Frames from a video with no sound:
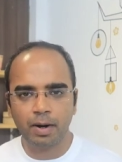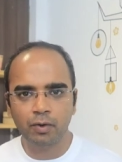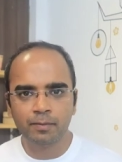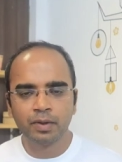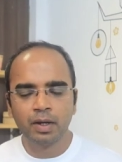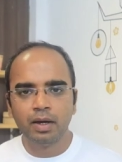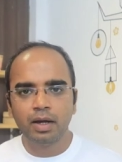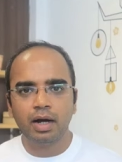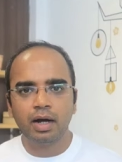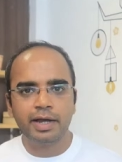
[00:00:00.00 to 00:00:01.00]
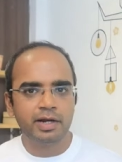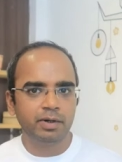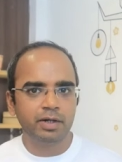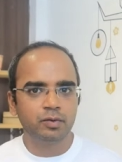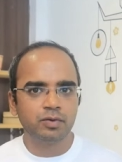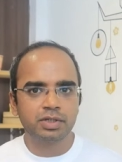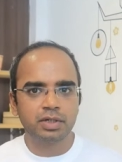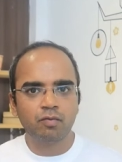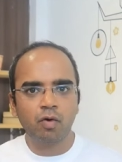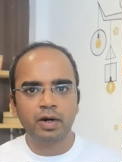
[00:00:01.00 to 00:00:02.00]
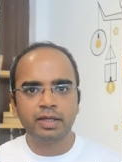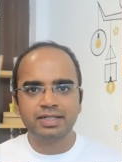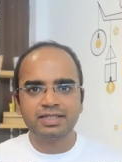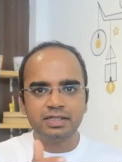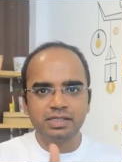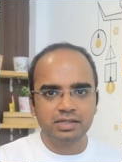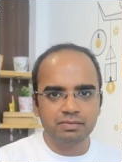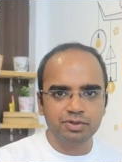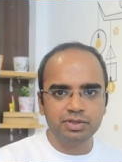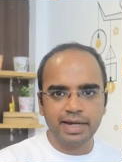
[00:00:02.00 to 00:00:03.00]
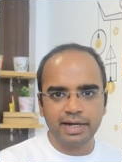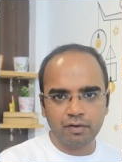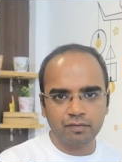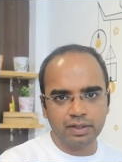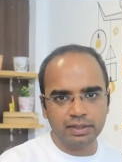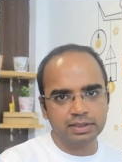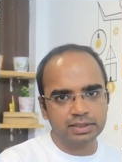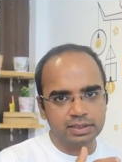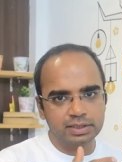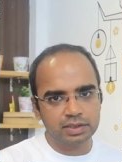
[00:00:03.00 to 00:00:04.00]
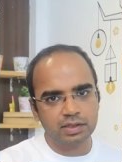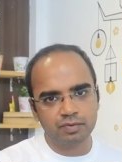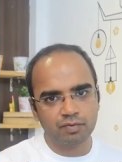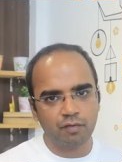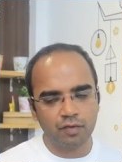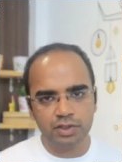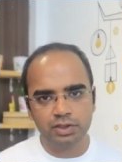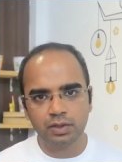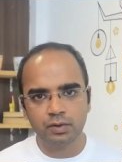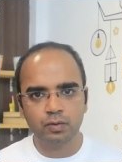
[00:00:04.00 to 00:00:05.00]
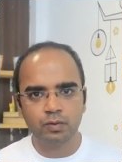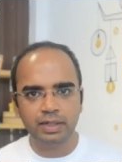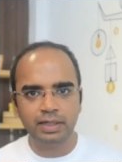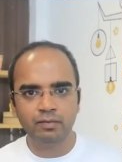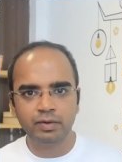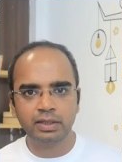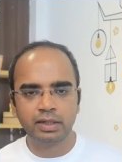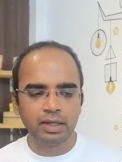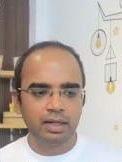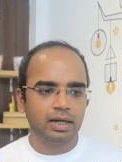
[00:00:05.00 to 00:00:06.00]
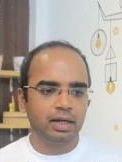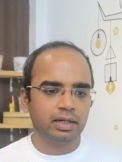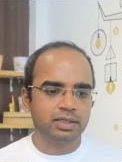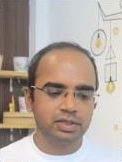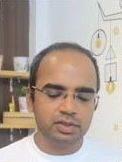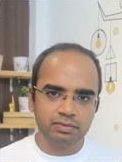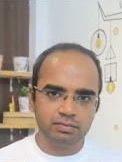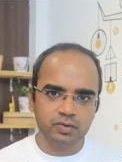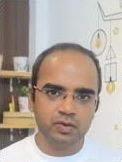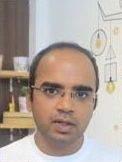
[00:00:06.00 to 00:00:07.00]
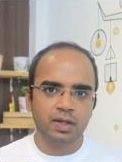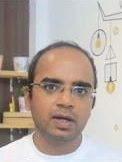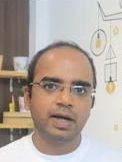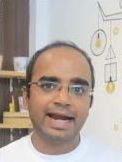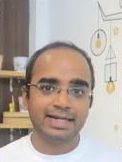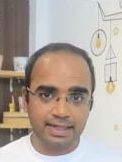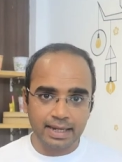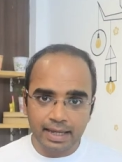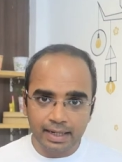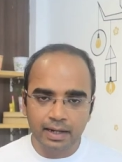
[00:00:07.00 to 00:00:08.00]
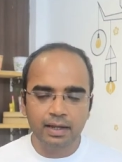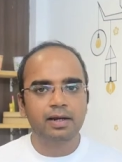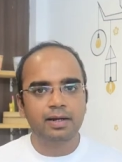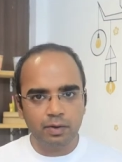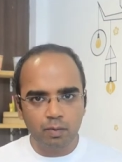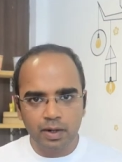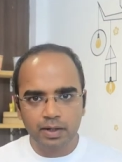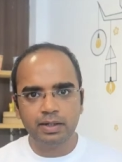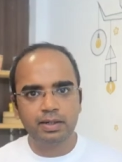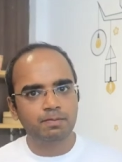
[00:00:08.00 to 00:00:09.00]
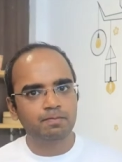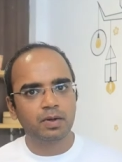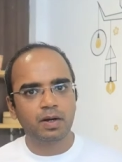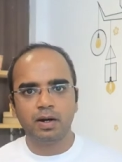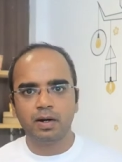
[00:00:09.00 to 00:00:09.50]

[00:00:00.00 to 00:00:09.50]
about. Anybody who's involved in the systems side of things, it's a systems professional who deal with systems at scale, networking,